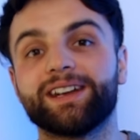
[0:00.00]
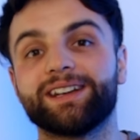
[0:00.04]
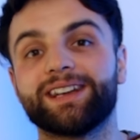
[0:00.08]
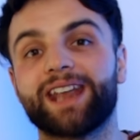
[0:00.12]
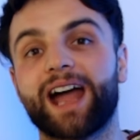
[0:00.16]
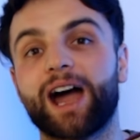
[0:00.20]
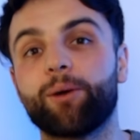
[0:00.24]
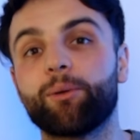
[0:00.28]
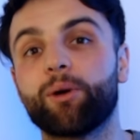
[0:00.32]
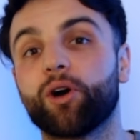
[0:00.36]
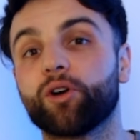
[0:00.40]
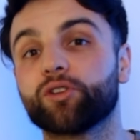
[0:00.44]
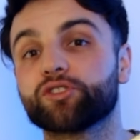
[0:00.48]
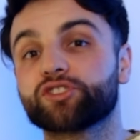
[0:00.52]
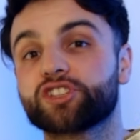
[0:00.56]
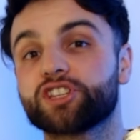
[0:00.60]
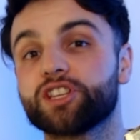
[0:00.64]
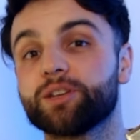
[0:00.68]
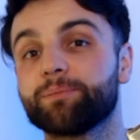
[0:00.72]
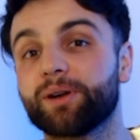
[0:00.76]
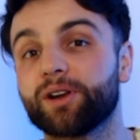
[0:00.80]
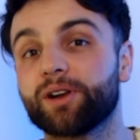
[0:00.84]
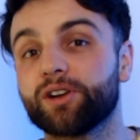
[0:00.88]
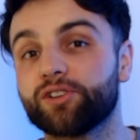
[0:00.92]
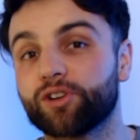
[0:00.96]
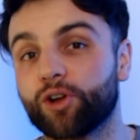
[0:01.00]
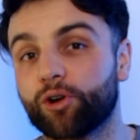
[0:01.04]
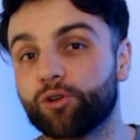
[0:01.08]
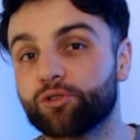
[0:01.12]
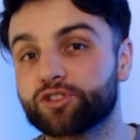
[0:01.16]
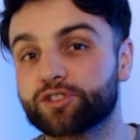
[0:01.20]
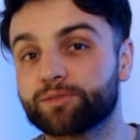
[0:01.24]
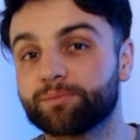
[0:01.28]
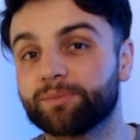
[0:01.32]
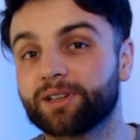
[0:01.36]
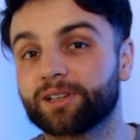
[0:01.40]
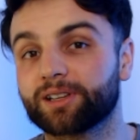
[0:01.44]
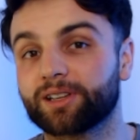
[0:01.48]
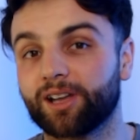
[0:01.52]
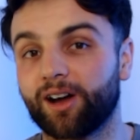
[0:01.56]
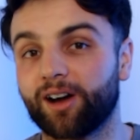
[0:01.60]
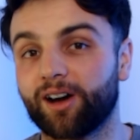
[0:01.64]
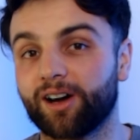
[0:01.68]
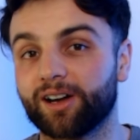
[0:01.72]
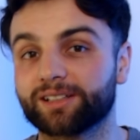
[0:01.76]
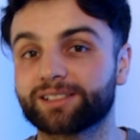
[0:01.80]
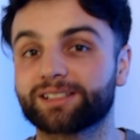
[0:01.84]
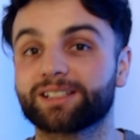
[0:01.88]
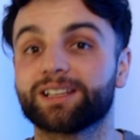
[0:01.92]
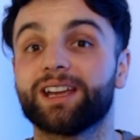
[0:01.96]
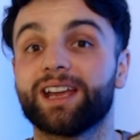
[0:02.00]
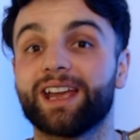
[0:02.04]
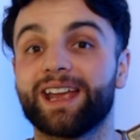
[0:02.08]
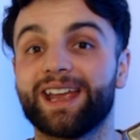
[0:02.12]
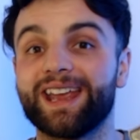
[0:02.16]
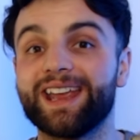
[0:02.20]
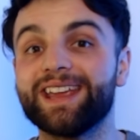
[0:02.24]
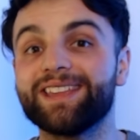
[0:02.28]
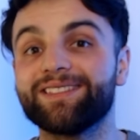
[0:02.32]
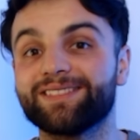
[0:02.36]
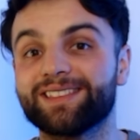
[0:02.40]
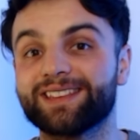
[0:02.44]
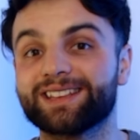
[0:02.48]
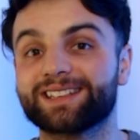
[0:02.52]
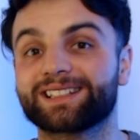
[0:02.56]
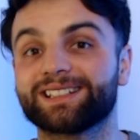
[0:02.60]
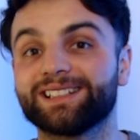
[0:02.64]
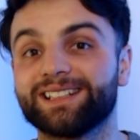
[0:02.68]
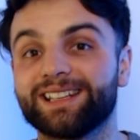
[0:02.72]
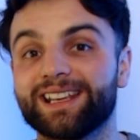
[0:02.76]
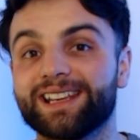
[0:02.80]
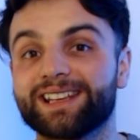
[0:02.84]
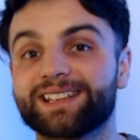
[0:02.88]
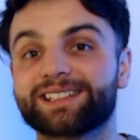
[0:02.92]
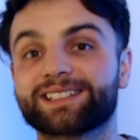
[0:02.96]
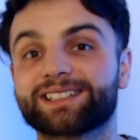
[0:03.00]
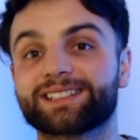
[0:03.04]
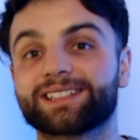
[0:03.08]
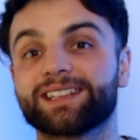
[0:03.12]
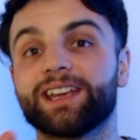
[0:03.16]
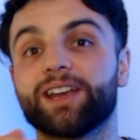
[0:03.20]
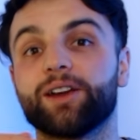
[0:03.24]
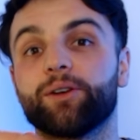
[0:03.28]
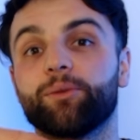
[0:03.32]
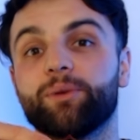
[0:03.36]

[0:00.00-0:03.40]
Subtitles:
Now we're on to the penultimate card in this list,